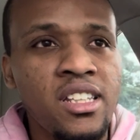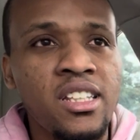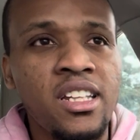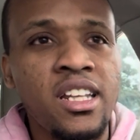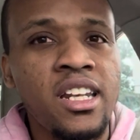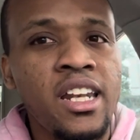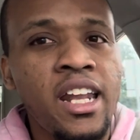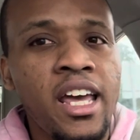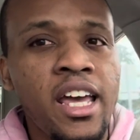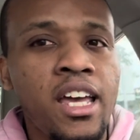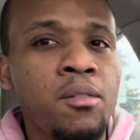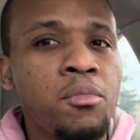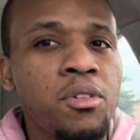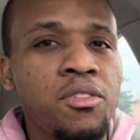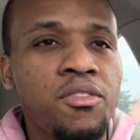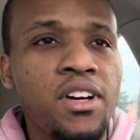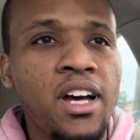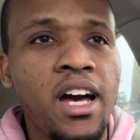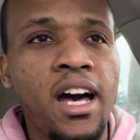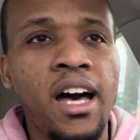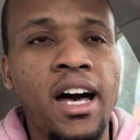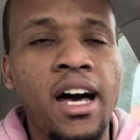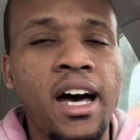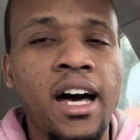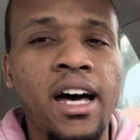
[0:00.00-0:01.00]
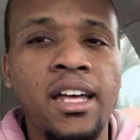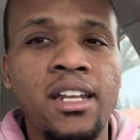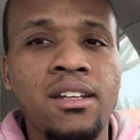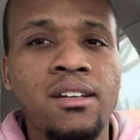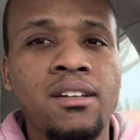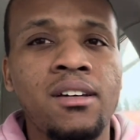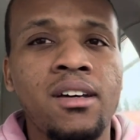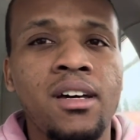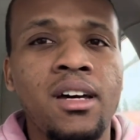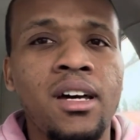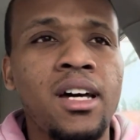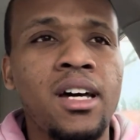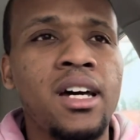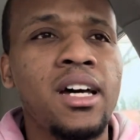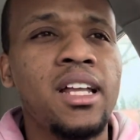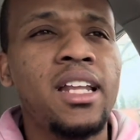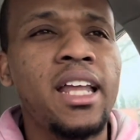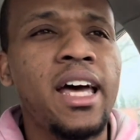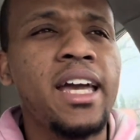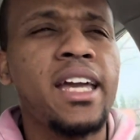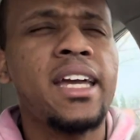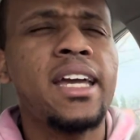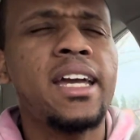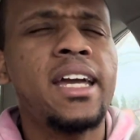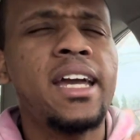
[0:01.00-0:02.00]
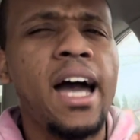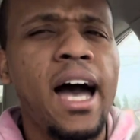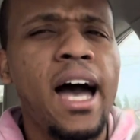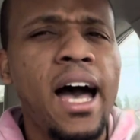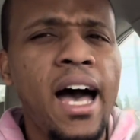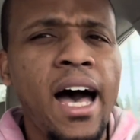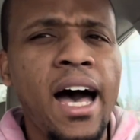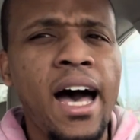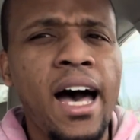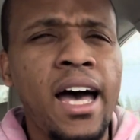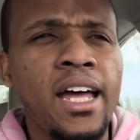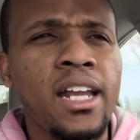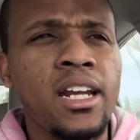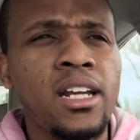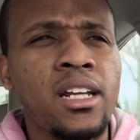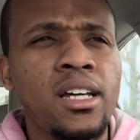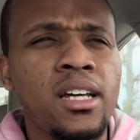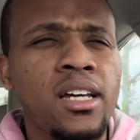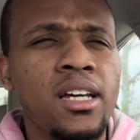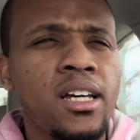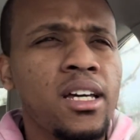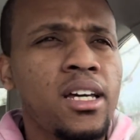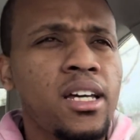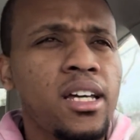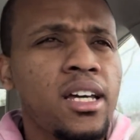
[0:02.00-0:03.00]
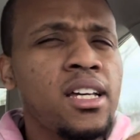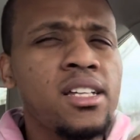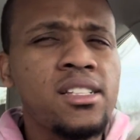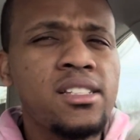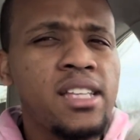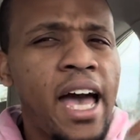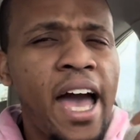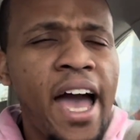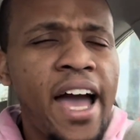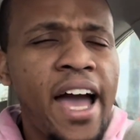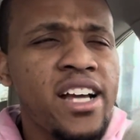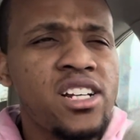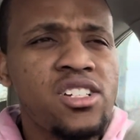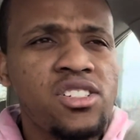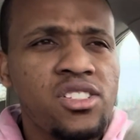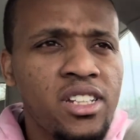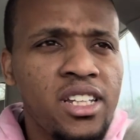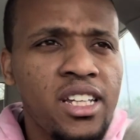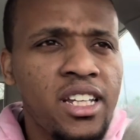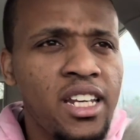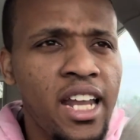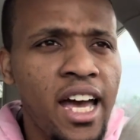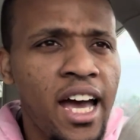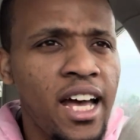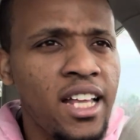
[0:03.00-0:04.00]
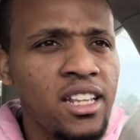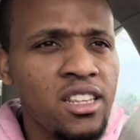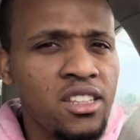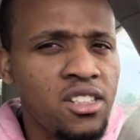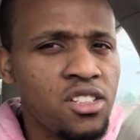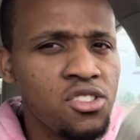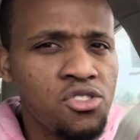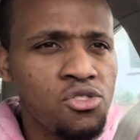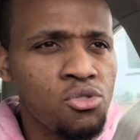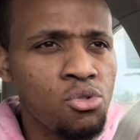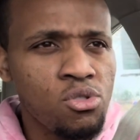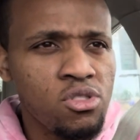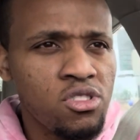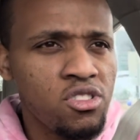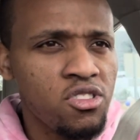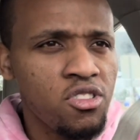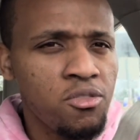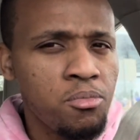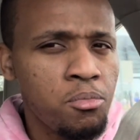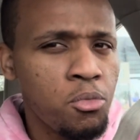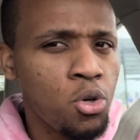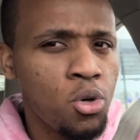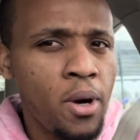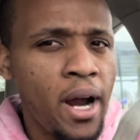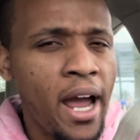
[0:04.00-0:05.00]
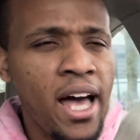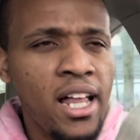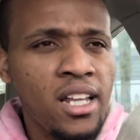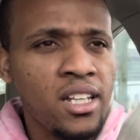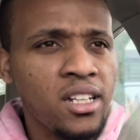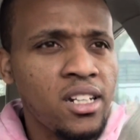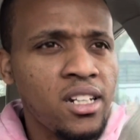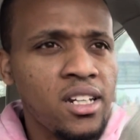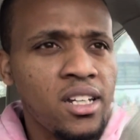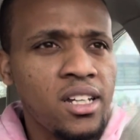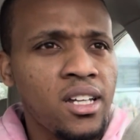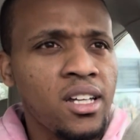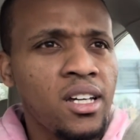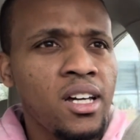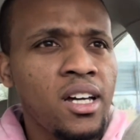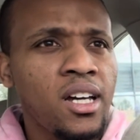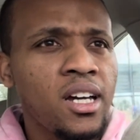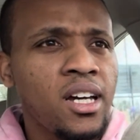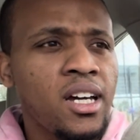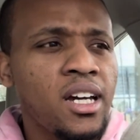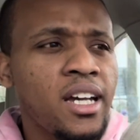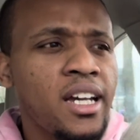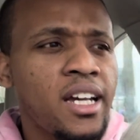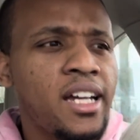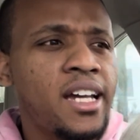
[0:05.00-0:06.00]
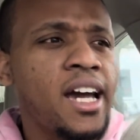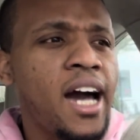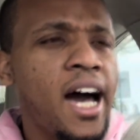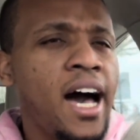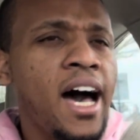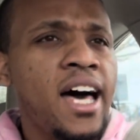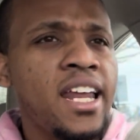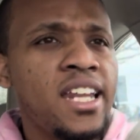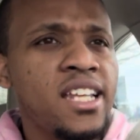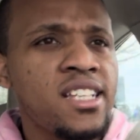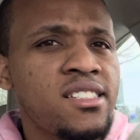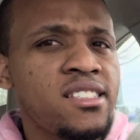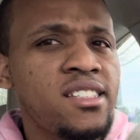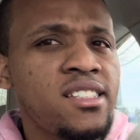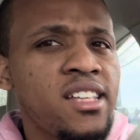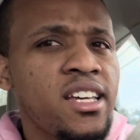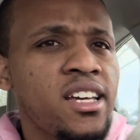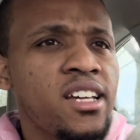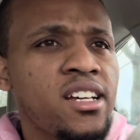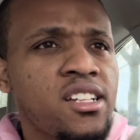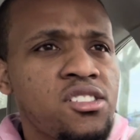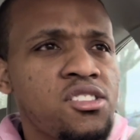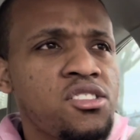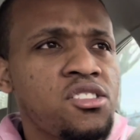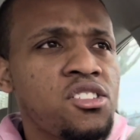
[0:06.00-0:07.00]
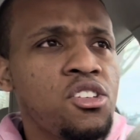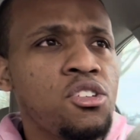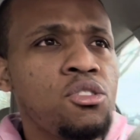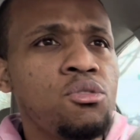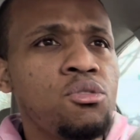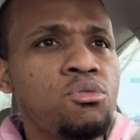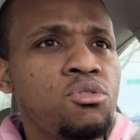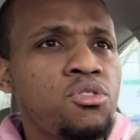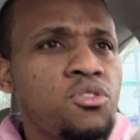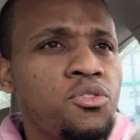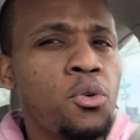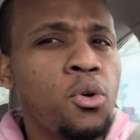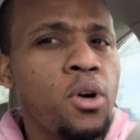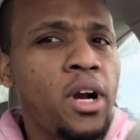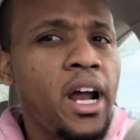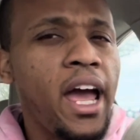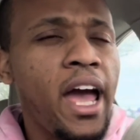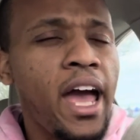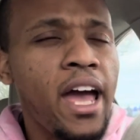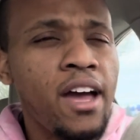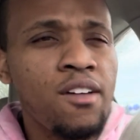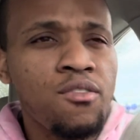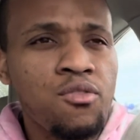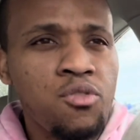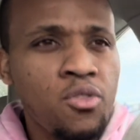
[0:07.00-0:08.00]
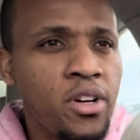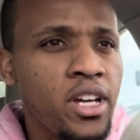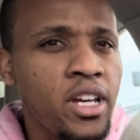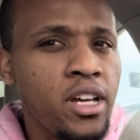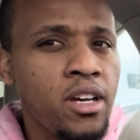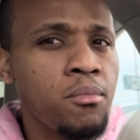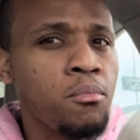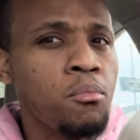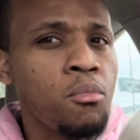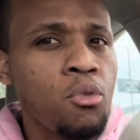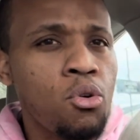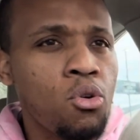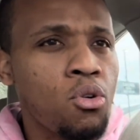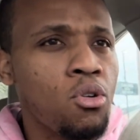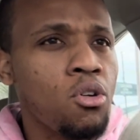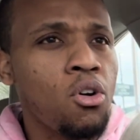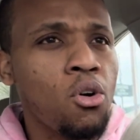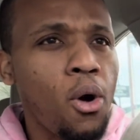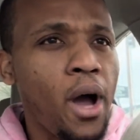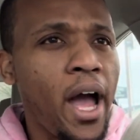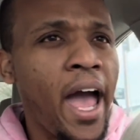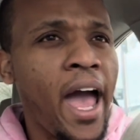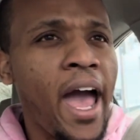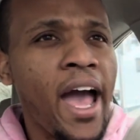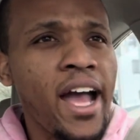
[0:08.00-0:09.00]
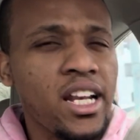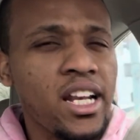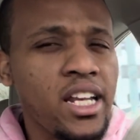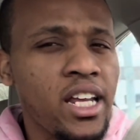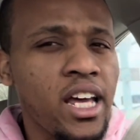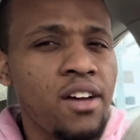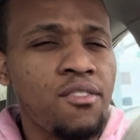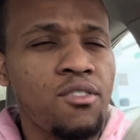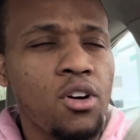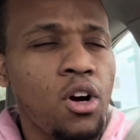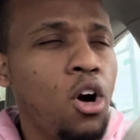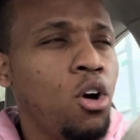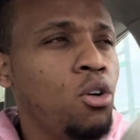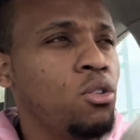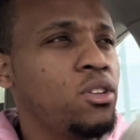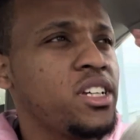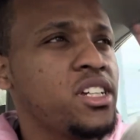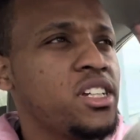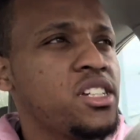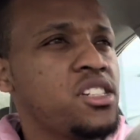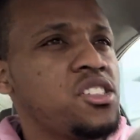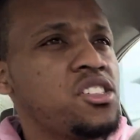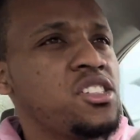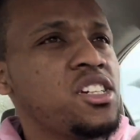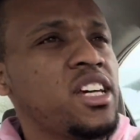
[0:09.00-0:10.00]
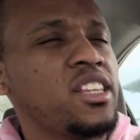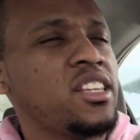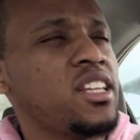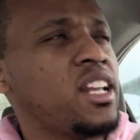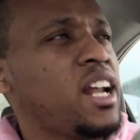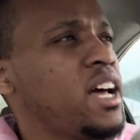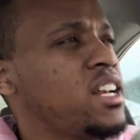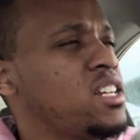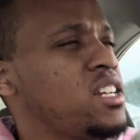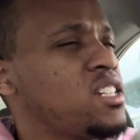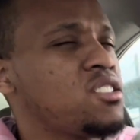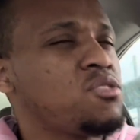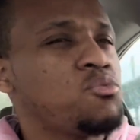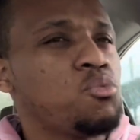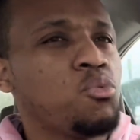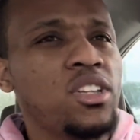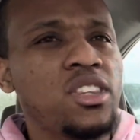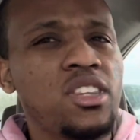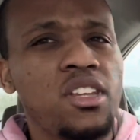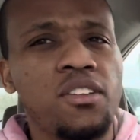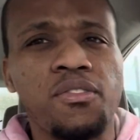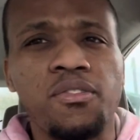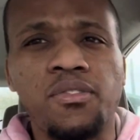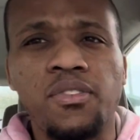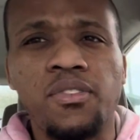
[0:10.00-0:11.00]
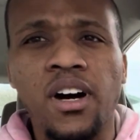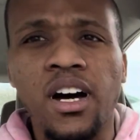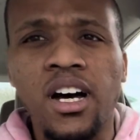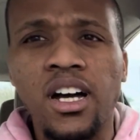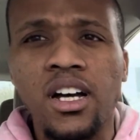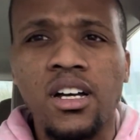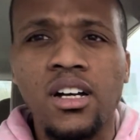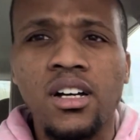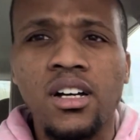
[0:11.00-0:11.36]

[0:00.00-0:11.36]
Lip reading: the name of God. Like, God is actually not the source of morality. God is the excuse for every immoral act ever. Holy shit, did I just, what the fuck?